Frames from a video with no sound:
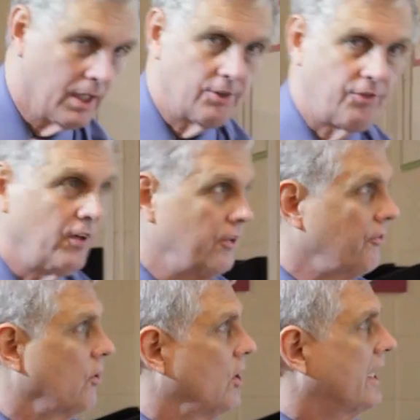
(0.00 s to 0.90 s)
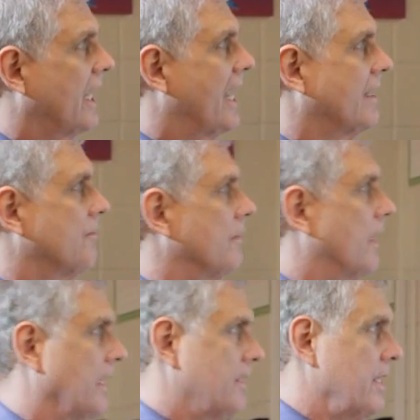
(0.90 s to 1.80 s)
Let's first look at
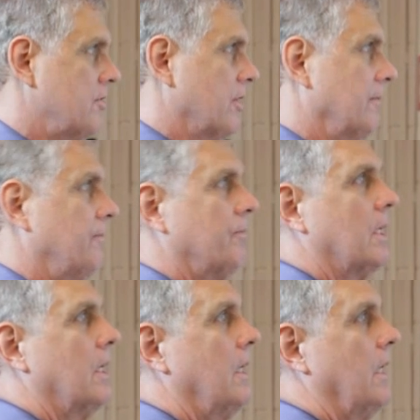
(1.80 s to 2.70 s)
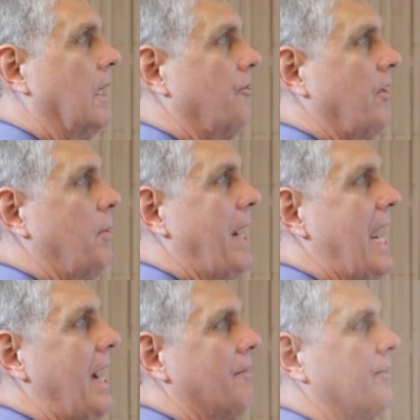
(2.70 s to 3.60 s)
addition. Let's say we
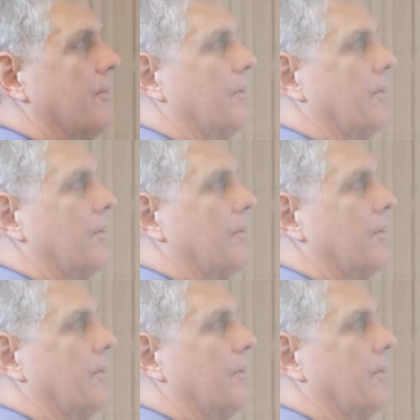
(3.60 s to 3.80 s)
have